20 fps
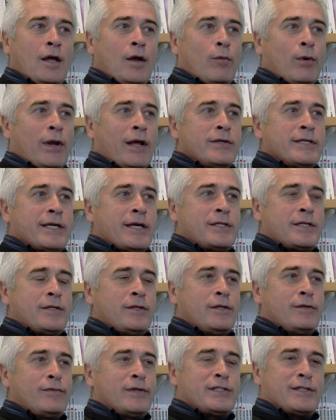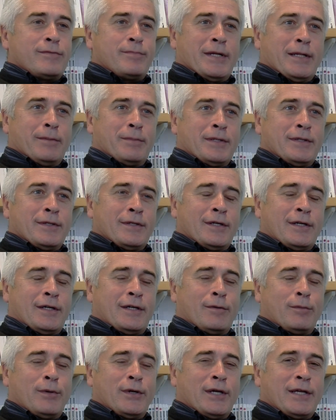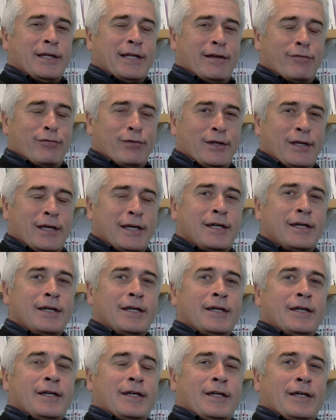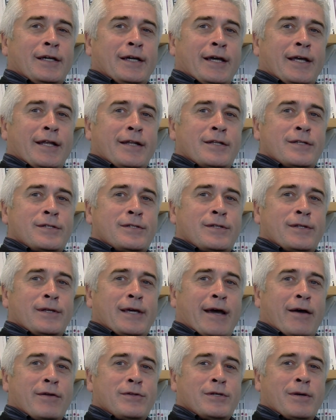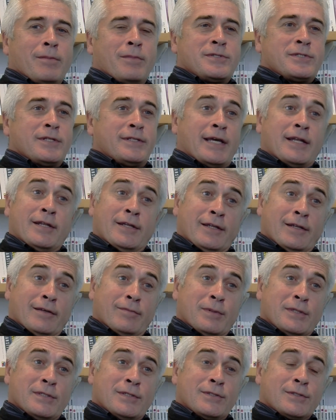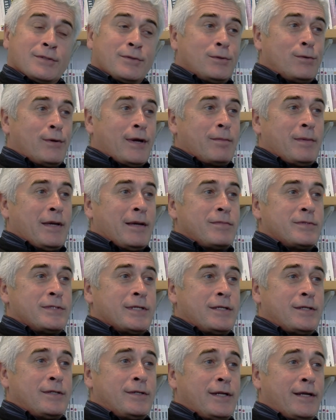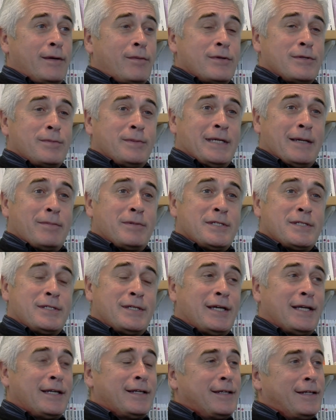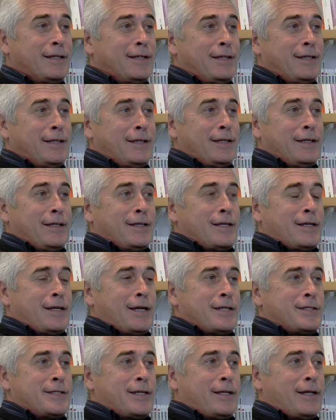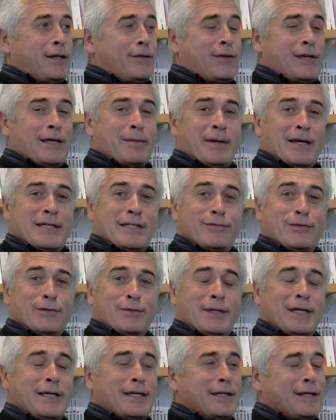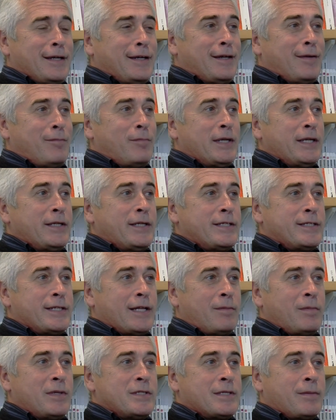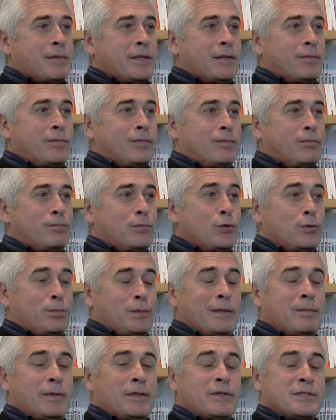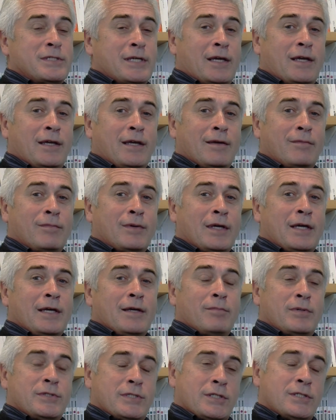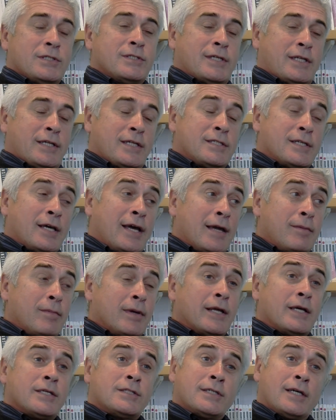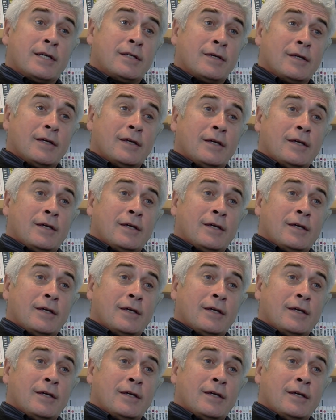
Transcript: Well, I was out in the University of Melbourne, working there for a year, and Howard Thomas, the then Dean of Business School, rang me up and said, did I want to be Deputy Dean? I said, I'll think about it for a week, but he did tell me some other good people who were taking up positions at the time, and I said,